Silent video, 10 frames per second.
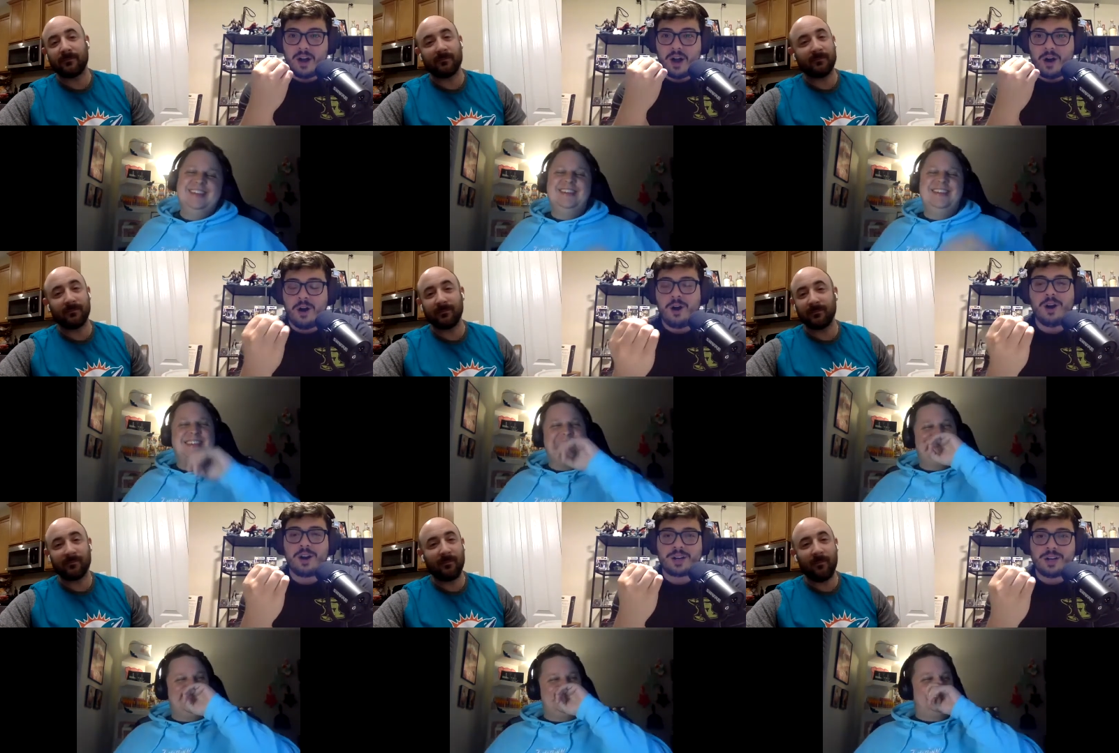
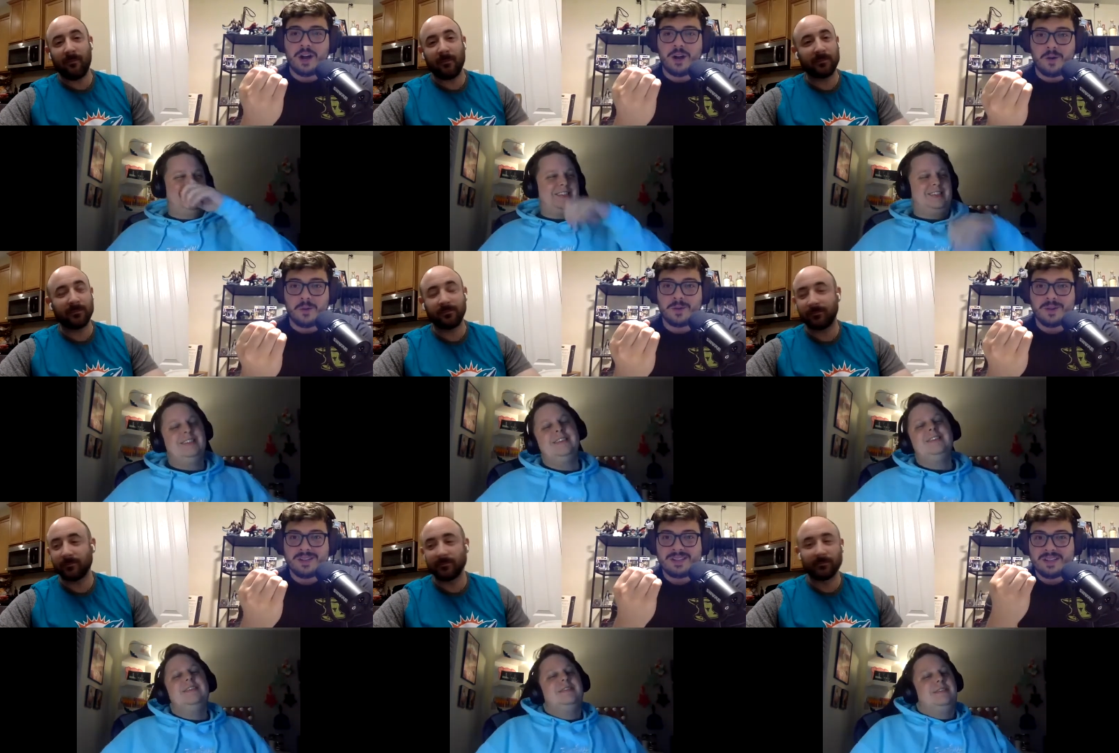Speaker 1: hard no.
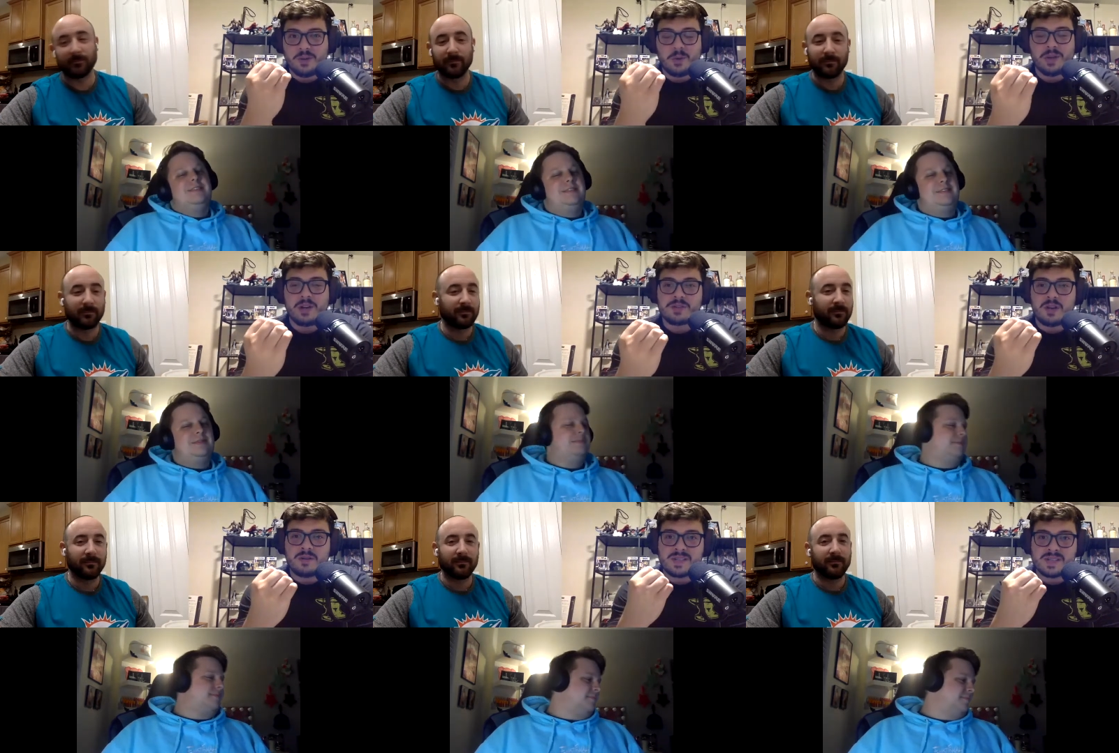Julio
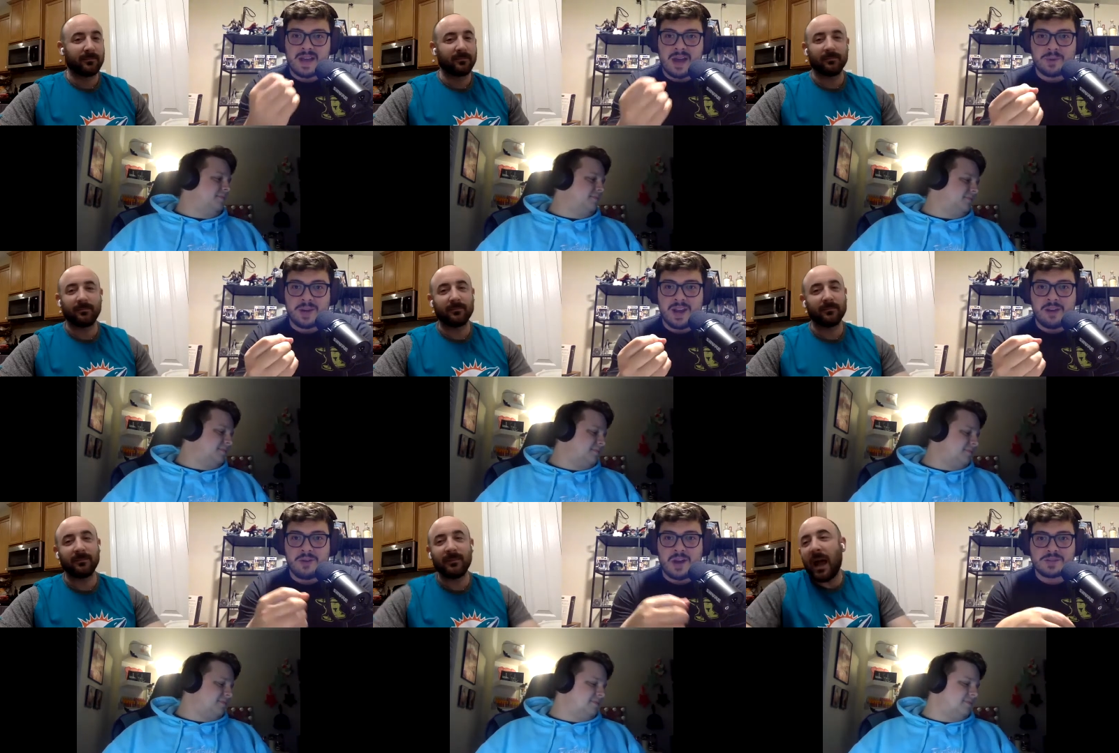Jones does not bring
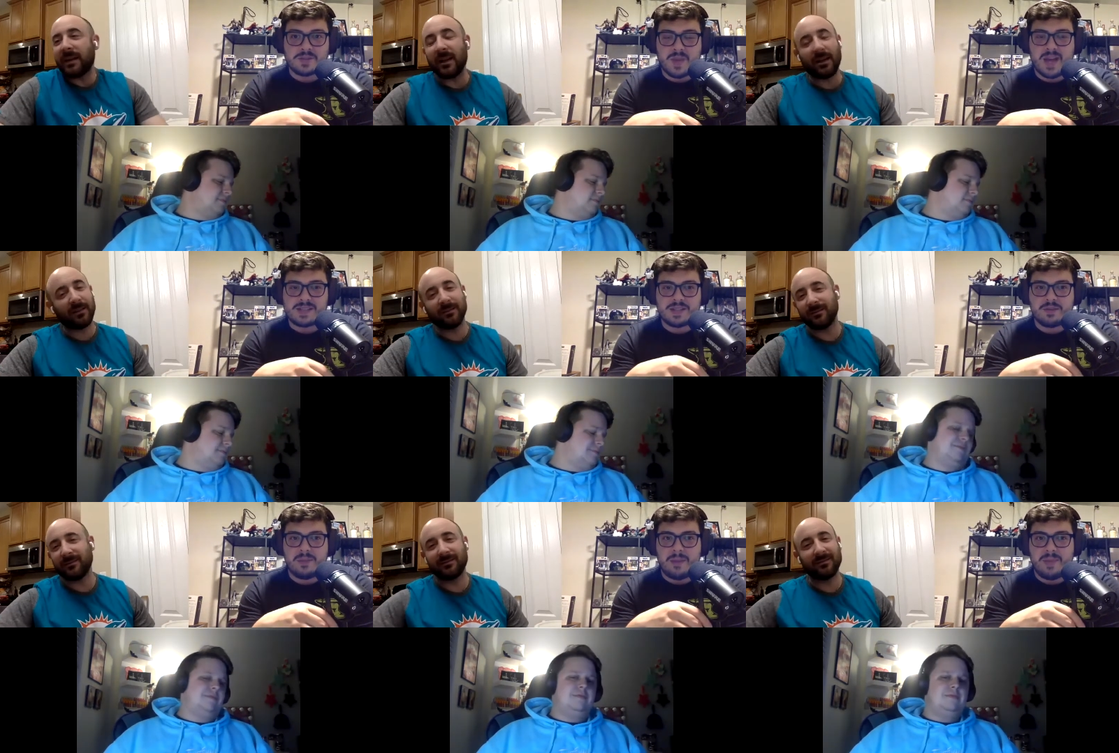Aaron Rodgers I, back to the
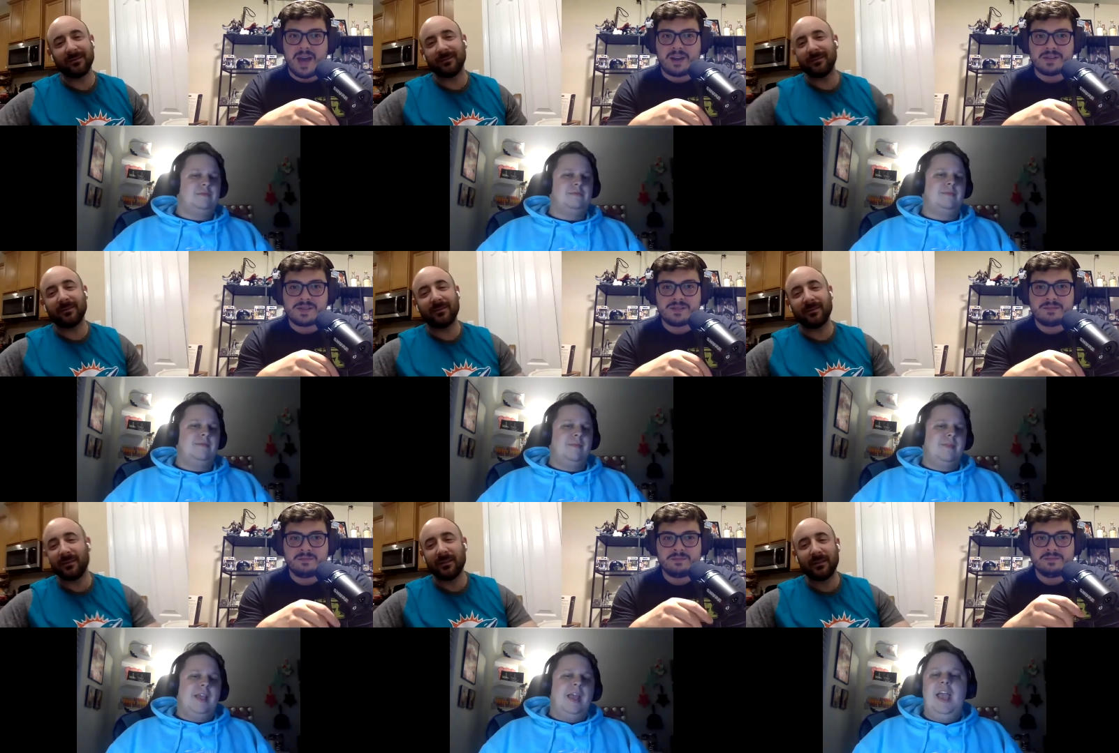Green Bay Packers
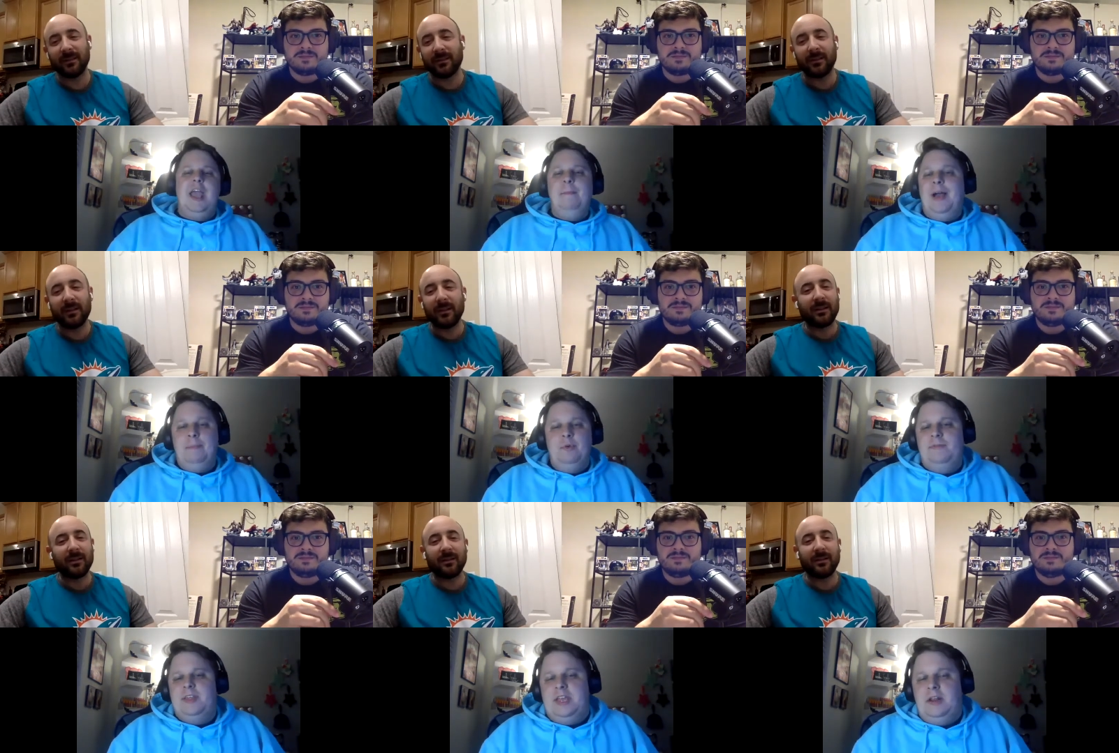
Speaker 2: it might
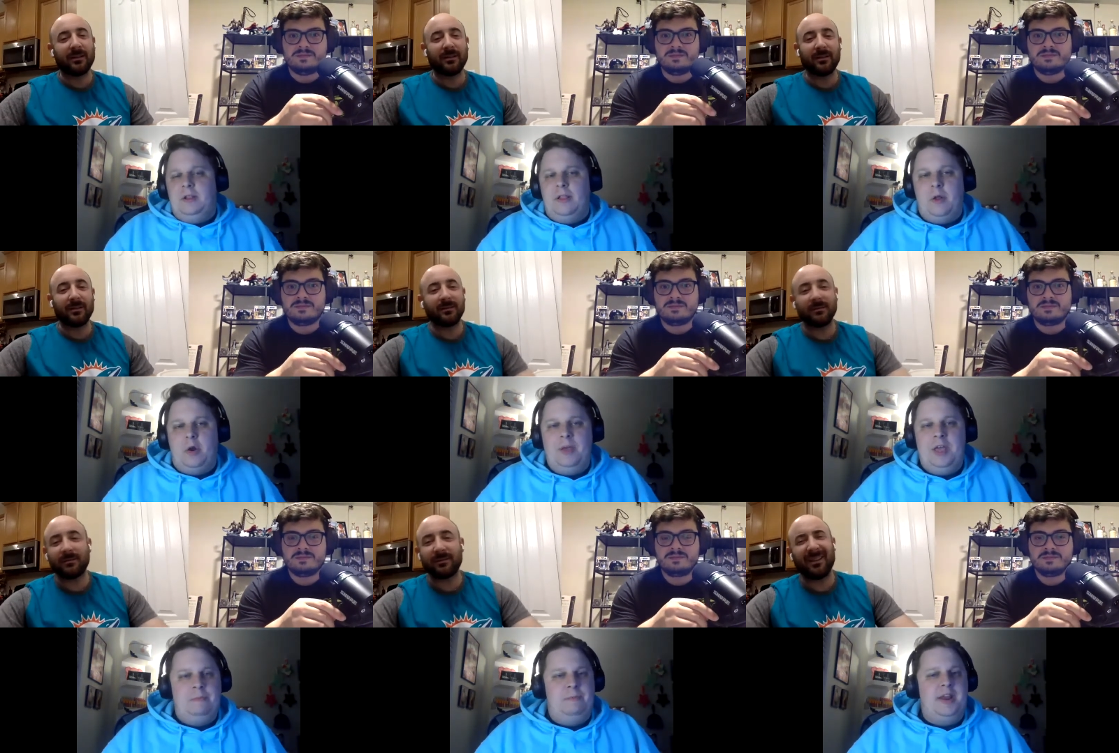move the needle a little
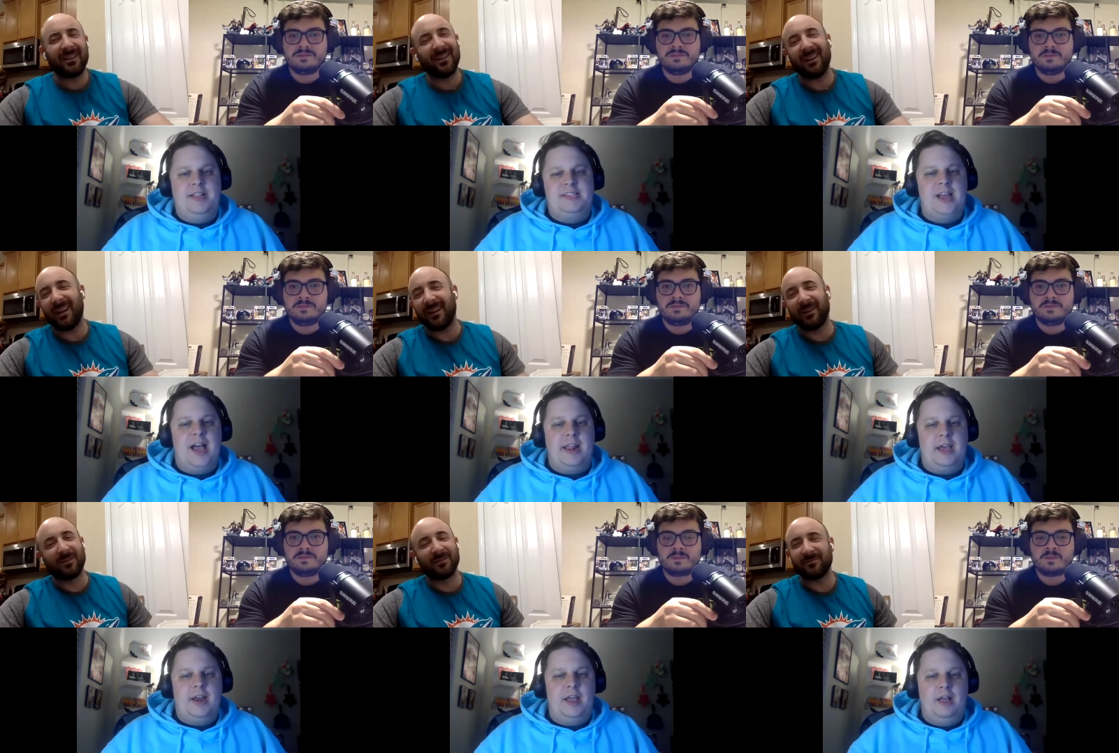bit, but it's not
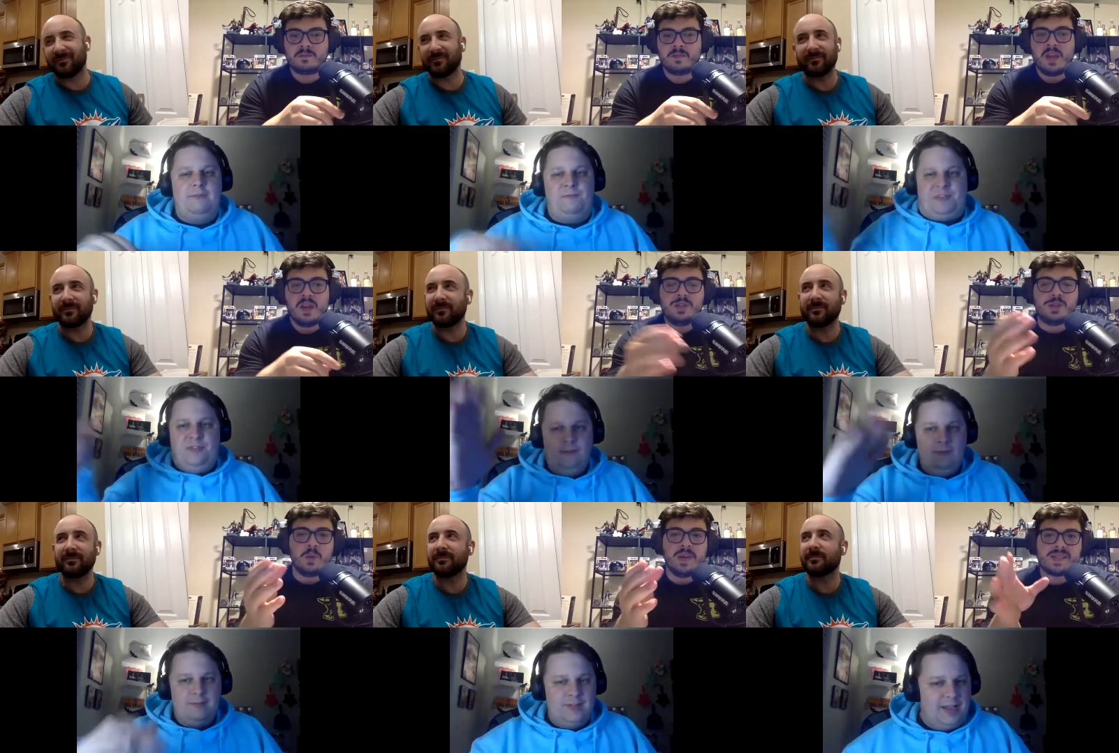gonna.
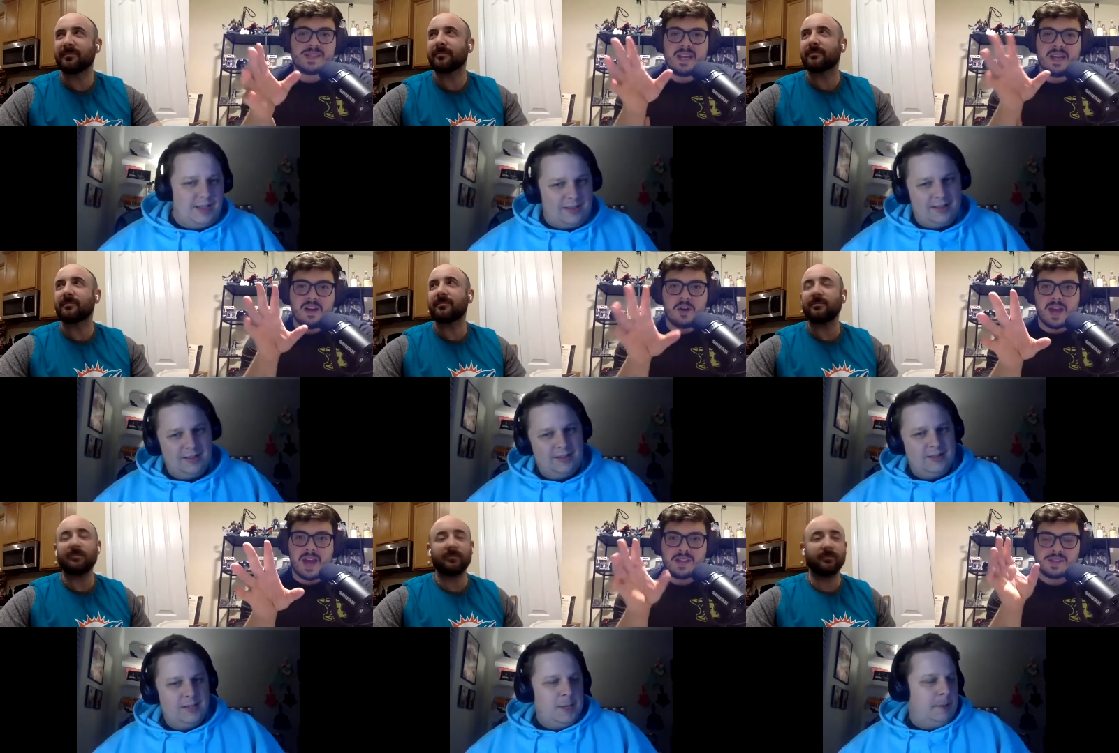
Speaker 1: Do we like, see?
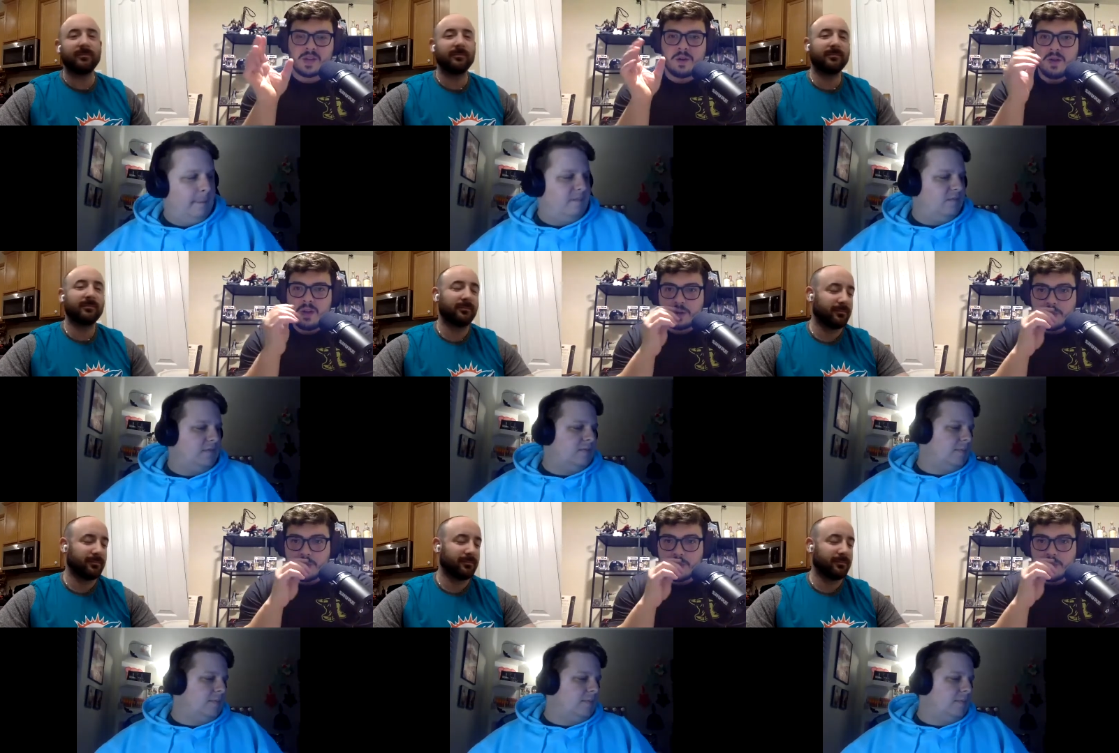Okay, so